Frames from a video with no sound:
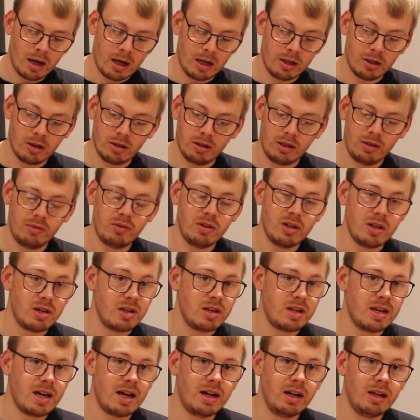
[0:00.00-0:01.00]
don't know if you
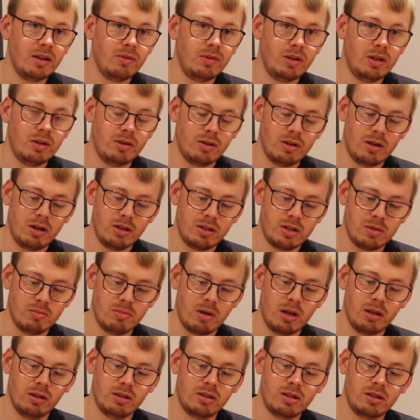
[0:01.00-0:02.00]
can get it if you go to
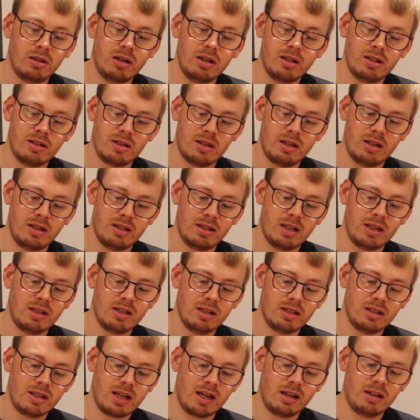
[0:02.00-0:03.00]
Malta. Is this a
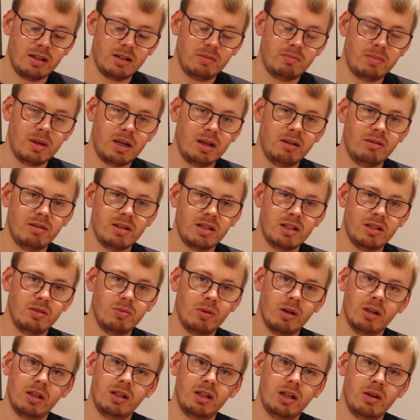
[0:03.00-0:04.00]
standard beer? Is this
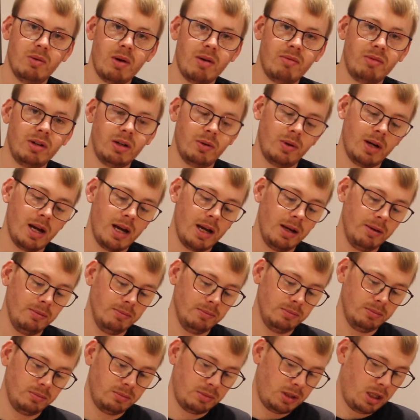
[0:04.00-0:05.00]
what they do everywhere?
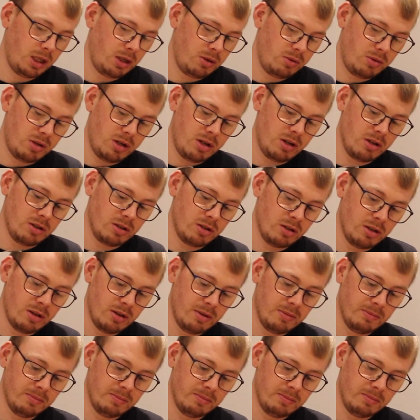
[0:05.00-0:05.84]
Who knows?